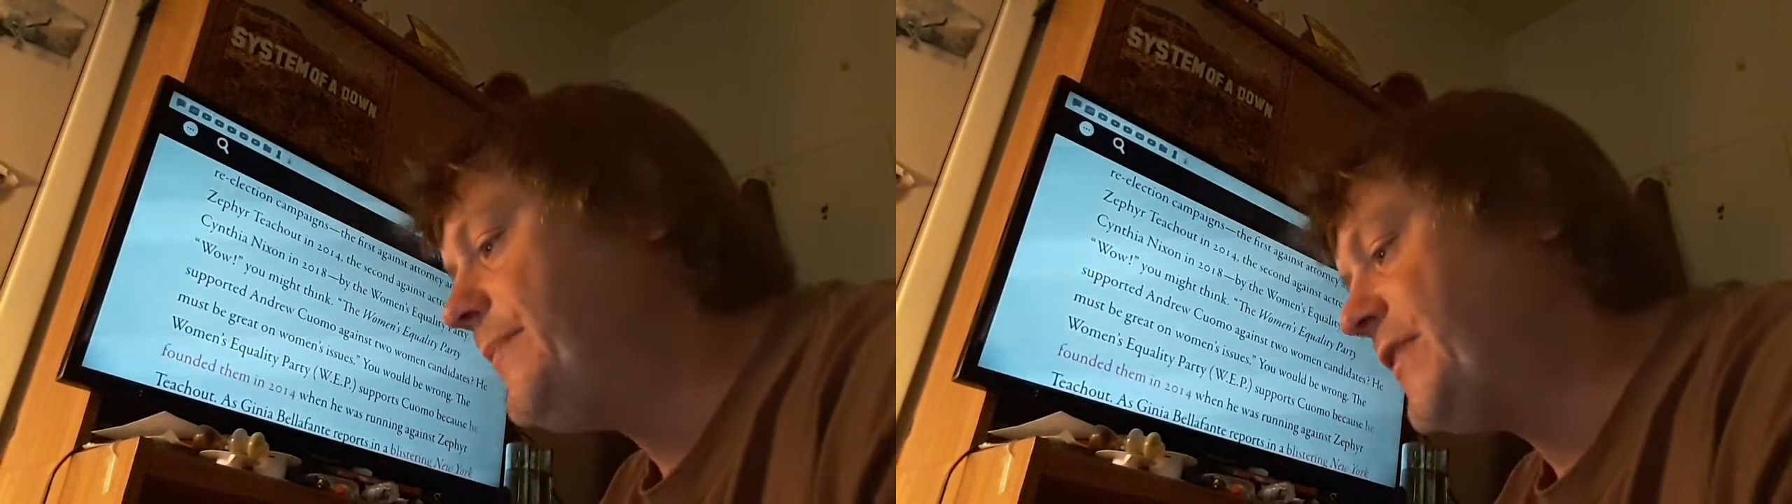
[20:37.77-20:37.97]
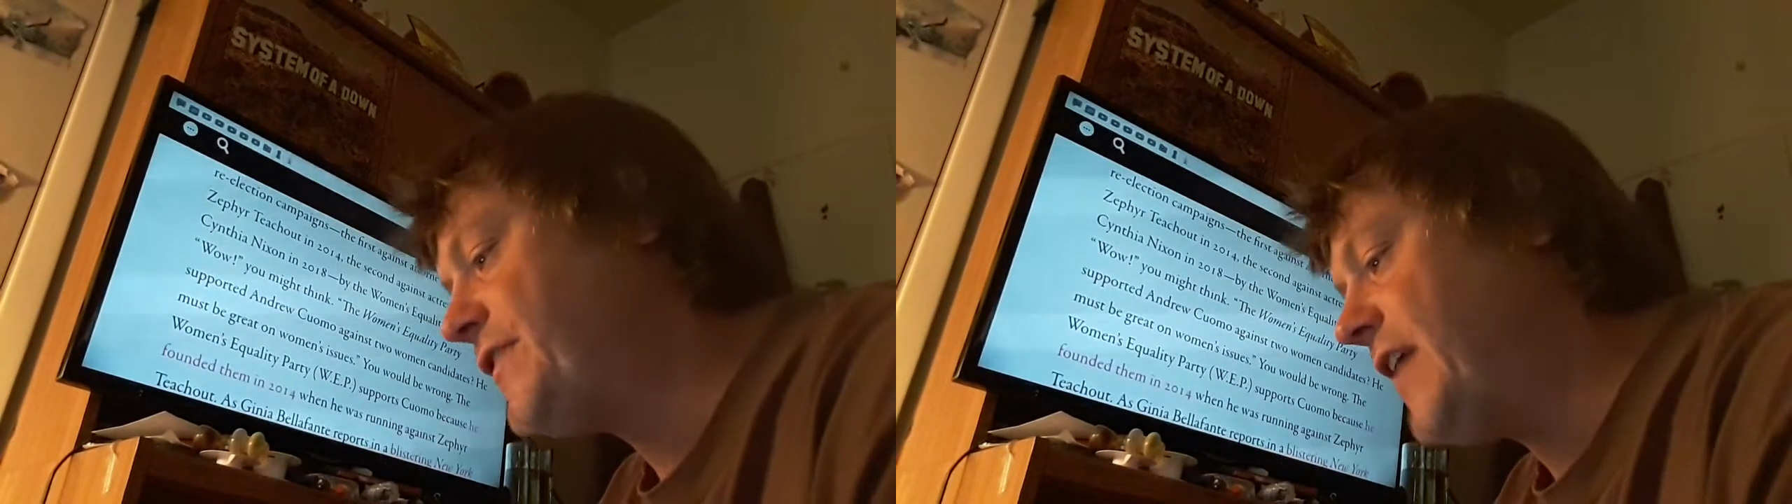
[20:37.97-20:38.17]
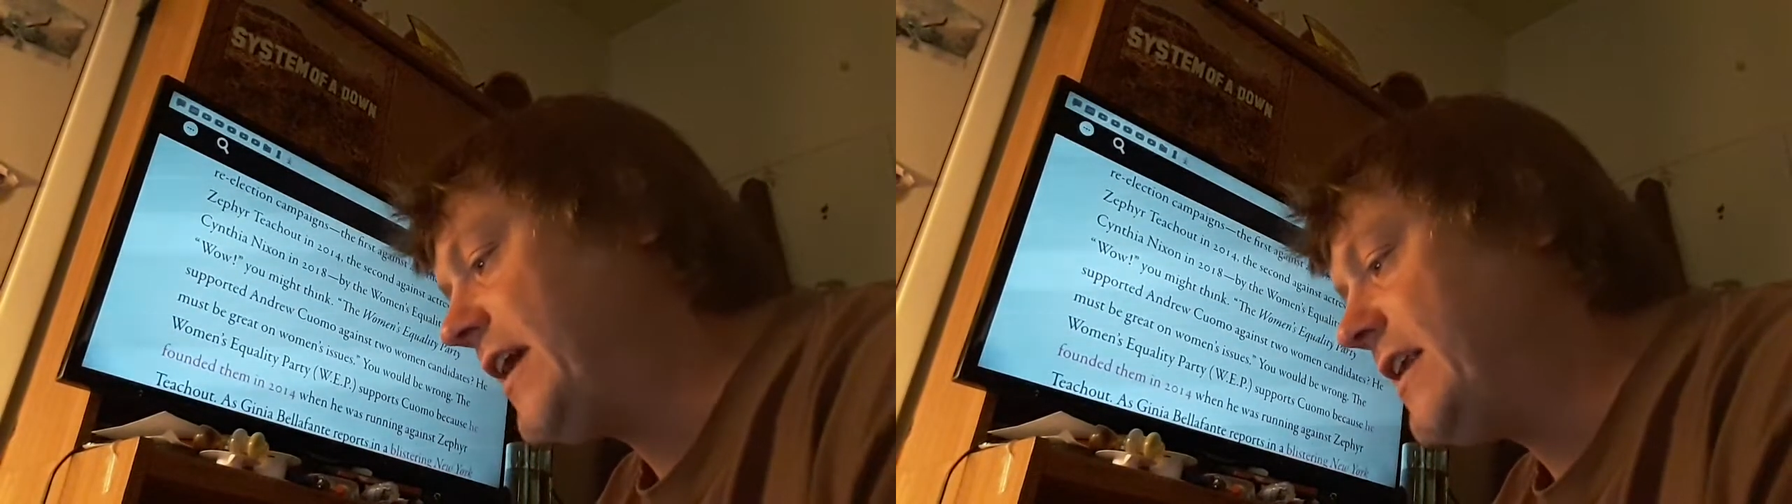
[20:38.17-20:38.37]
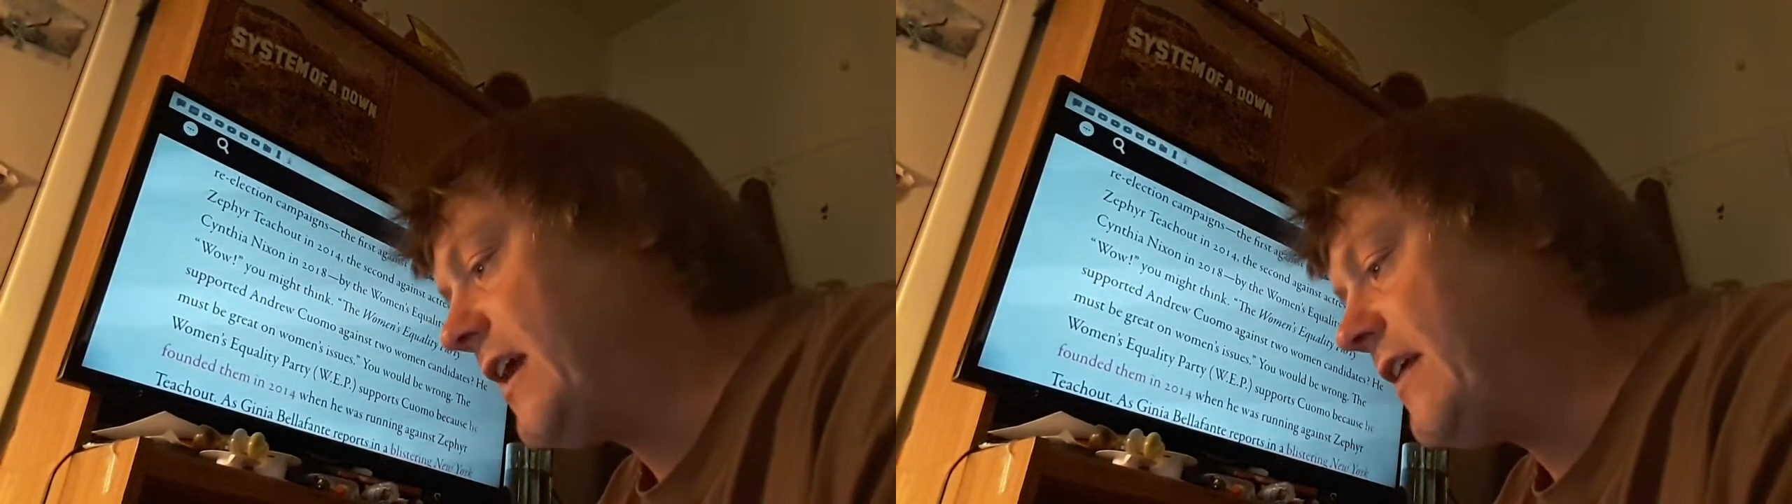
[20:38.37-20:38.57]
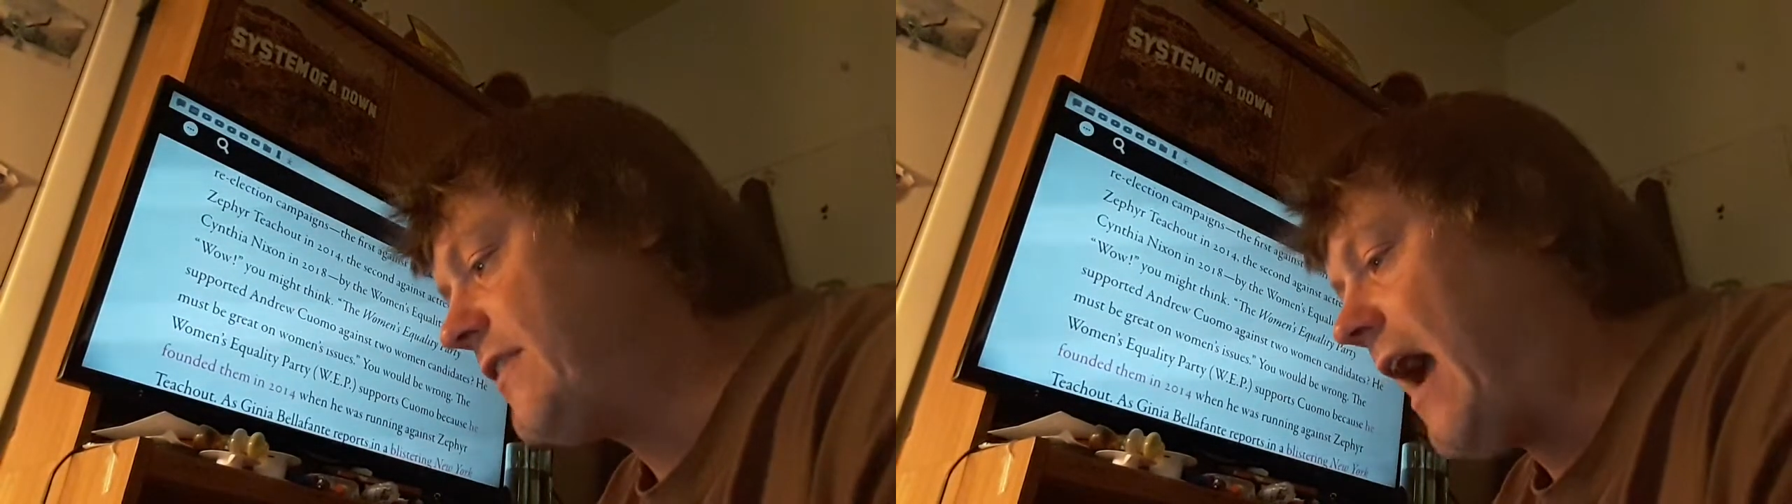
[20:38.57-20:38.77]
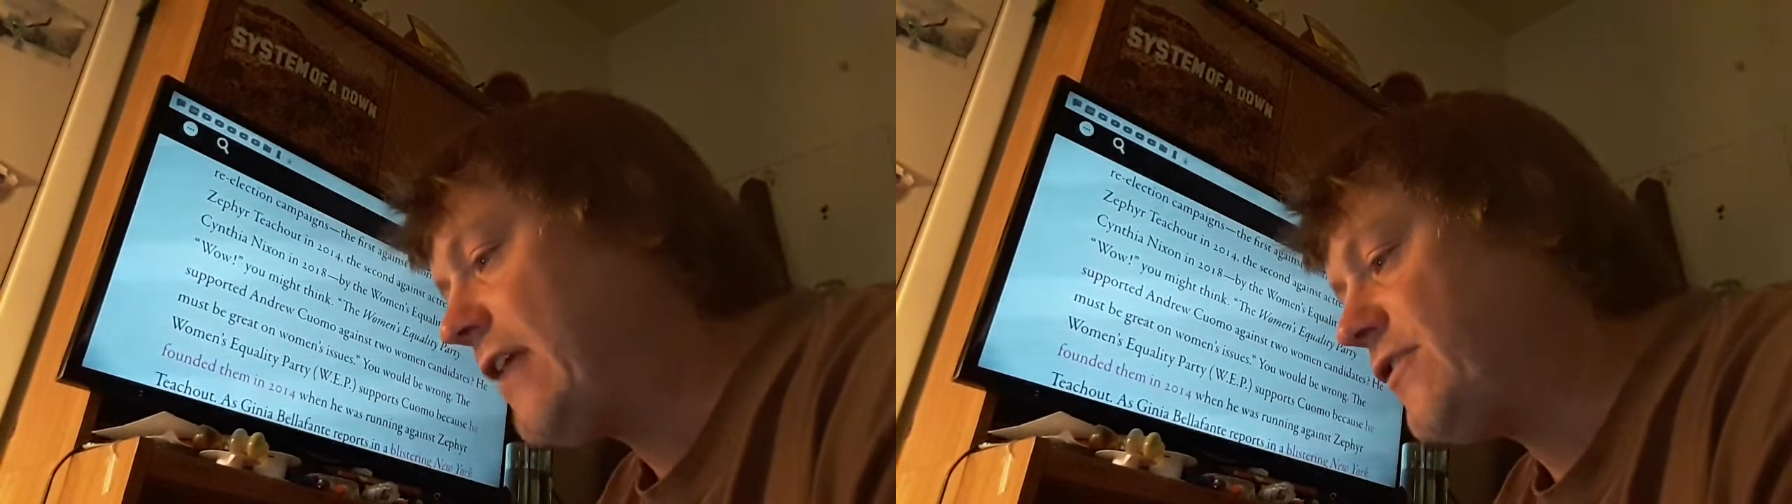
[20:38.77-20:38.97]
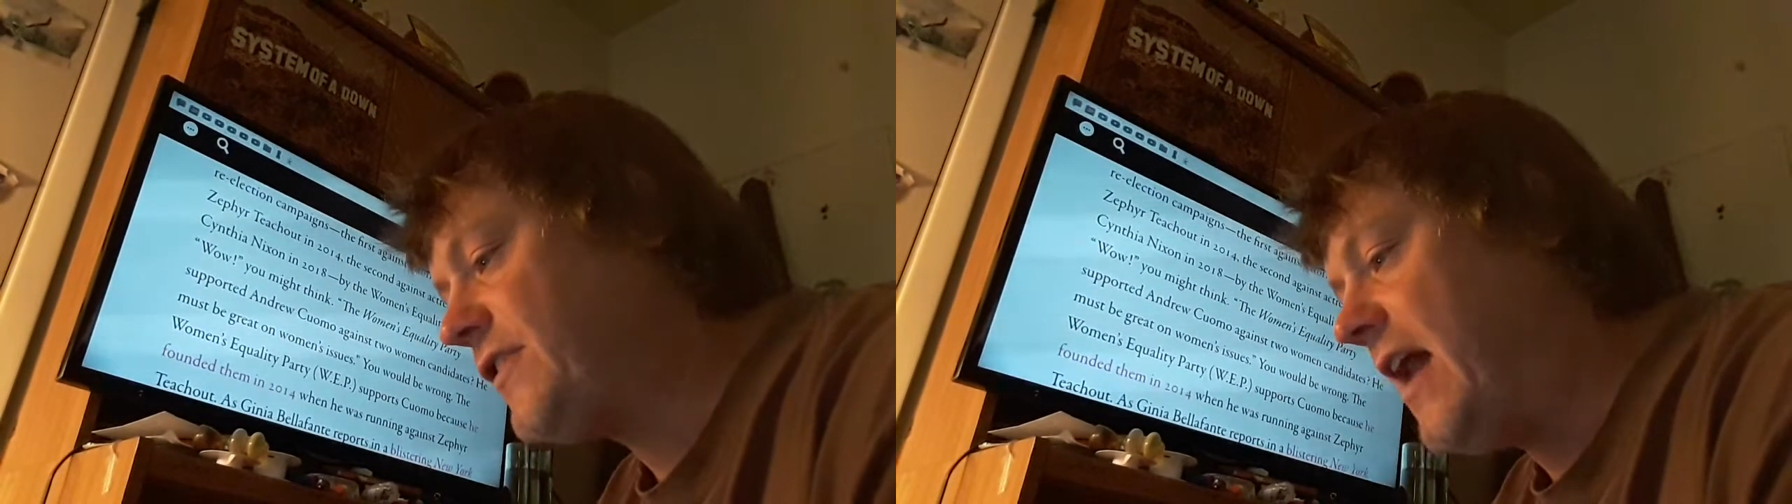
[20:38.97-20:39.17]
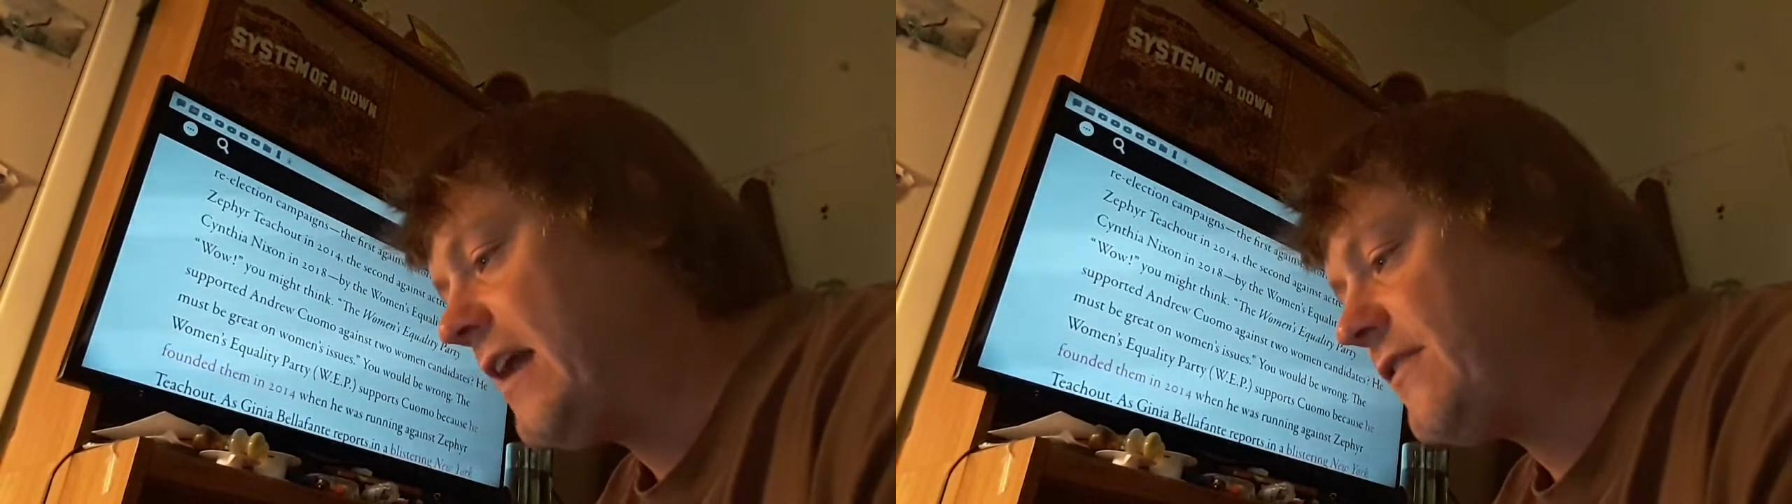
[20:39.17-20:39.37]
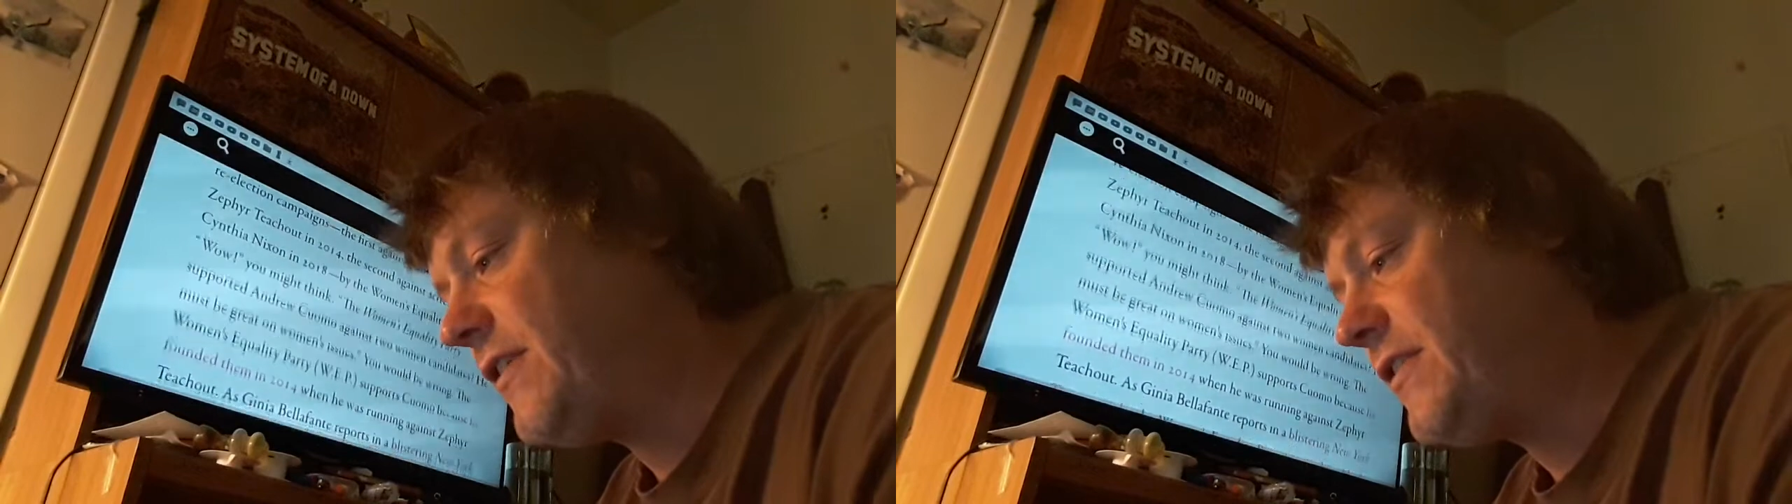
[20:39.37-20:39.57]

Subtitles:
the second against actress and activist